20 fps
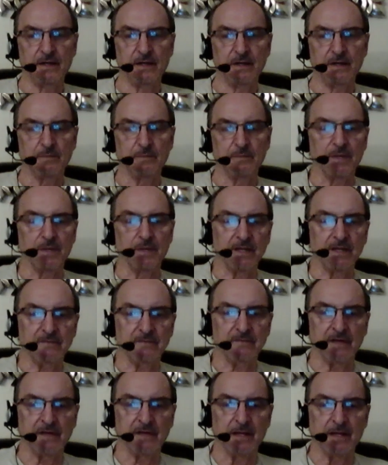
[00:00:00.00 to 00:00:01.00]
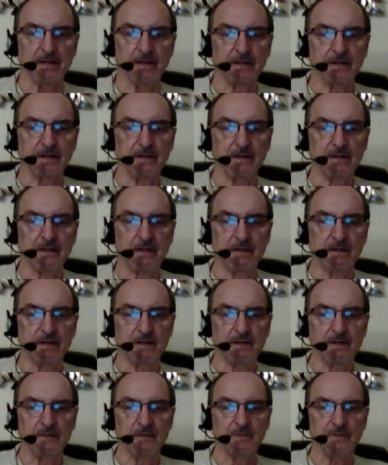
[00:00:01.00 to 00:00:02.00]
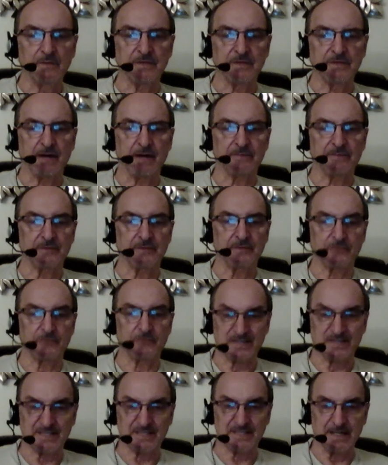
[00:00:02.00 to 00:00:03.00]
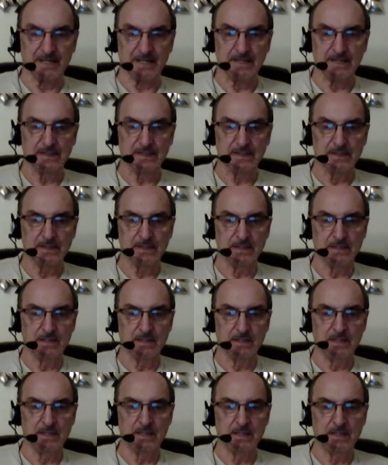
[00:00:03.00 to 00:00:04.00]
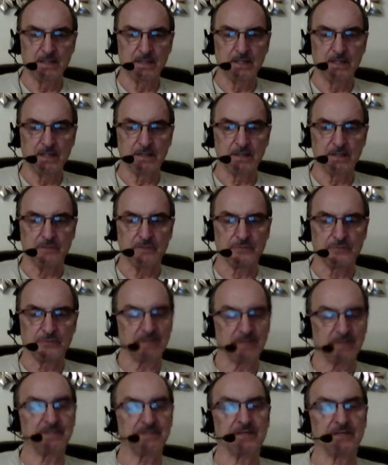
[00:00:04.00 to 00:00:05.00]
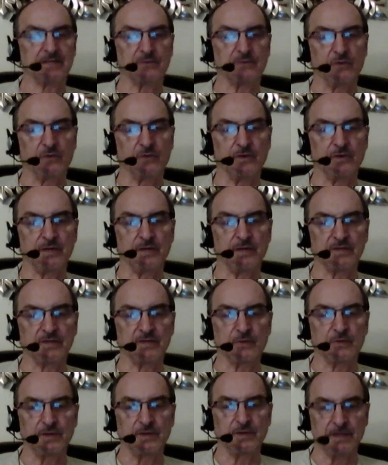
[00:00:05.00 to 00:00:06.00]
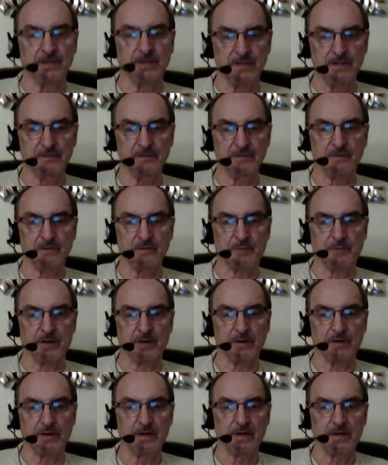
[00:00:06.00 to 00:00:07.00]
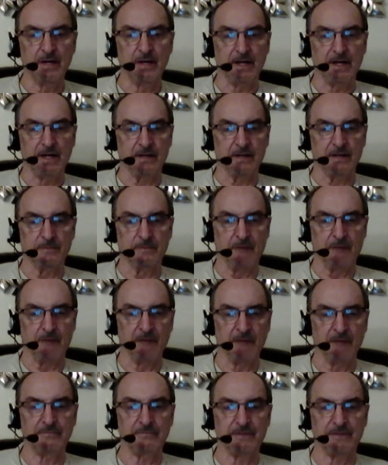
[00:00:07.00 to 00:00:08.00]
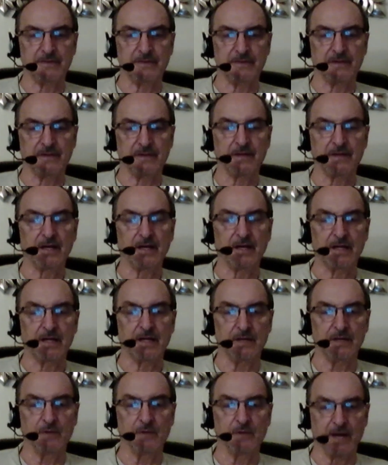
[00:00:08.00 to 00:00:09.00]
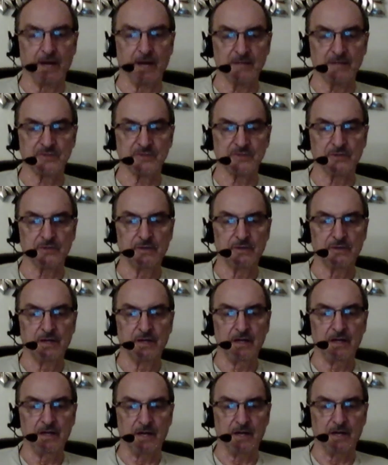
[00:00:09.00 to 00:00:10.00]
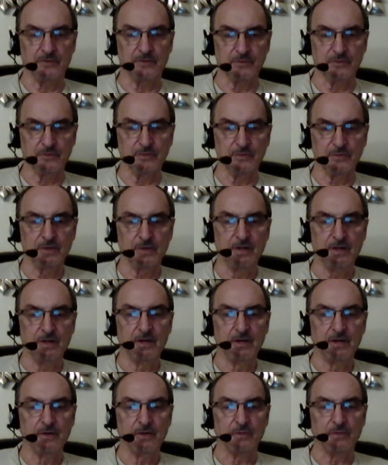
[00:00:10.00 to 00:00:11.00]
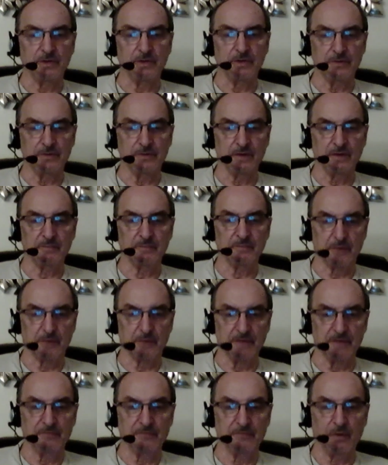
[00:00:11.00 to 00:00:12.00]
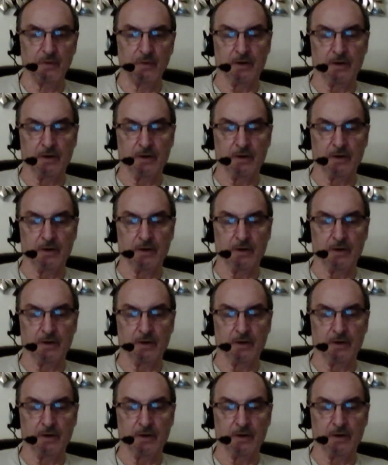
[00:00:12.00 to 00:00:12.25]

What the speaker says: believe in it, but you have to trust it. You trust that the Lord is going to hear your prayer and have faith that He will answer and do what you have prayed for.